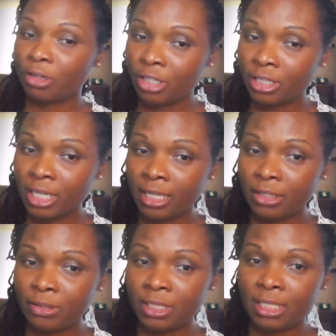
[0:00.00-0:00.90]
earlier
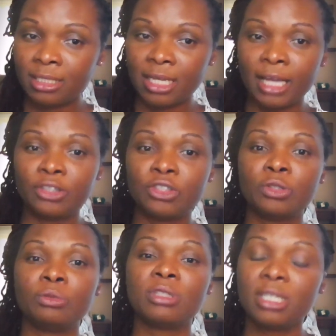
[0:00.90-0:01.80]
diagnosis and
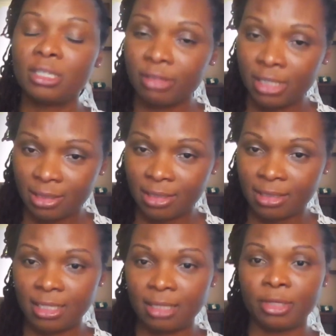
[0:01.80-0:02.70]
to decrease the
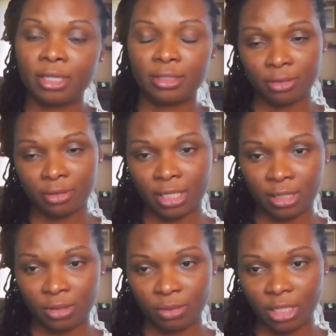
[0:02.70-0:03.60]
stigma
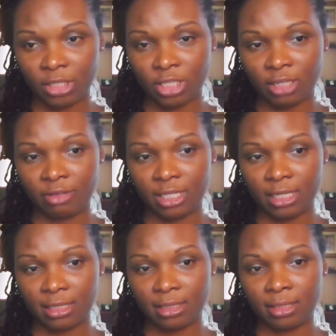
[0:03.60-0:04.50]
associated with HIV
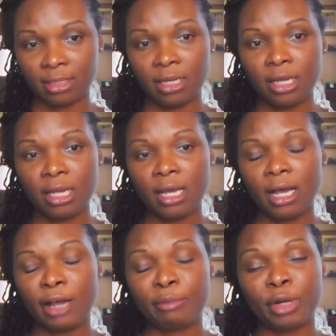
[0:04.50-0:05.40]
testing.
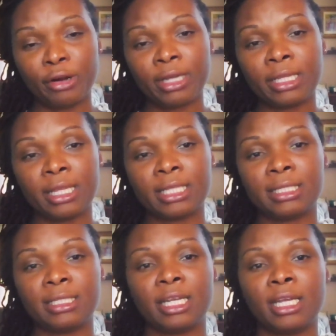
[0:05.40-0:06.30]
Currently, the
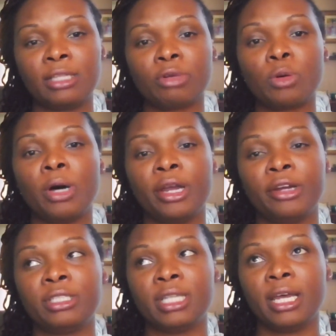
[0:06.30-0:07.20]
state
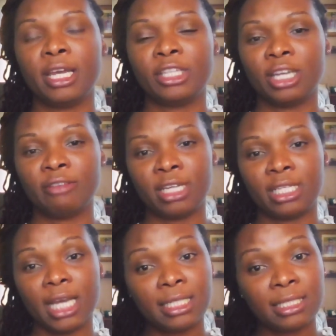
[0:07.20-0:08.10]
requires that
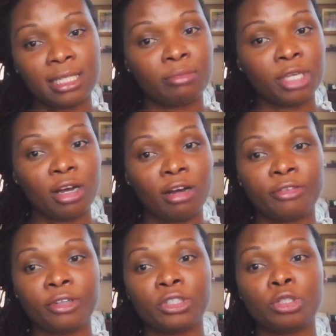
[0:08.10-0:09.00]
HIV testing be
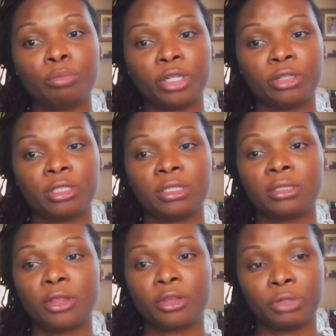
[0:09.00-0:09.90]
offered to
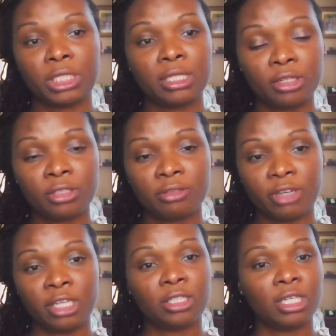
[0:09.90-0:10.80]
persons 13 years
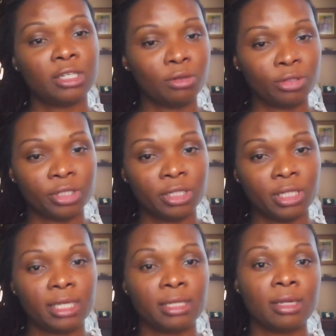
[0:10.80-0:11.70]
of age and
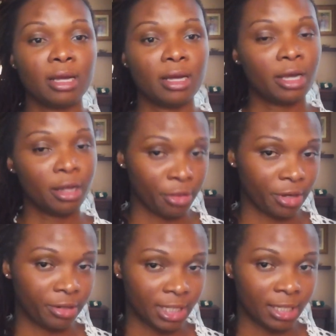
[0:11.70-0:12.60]
older in a
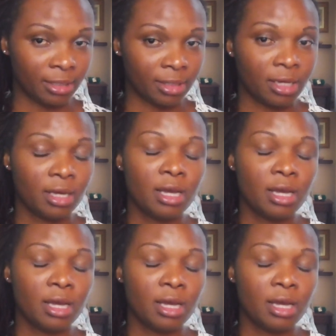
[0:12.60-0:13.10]
healthcare setting.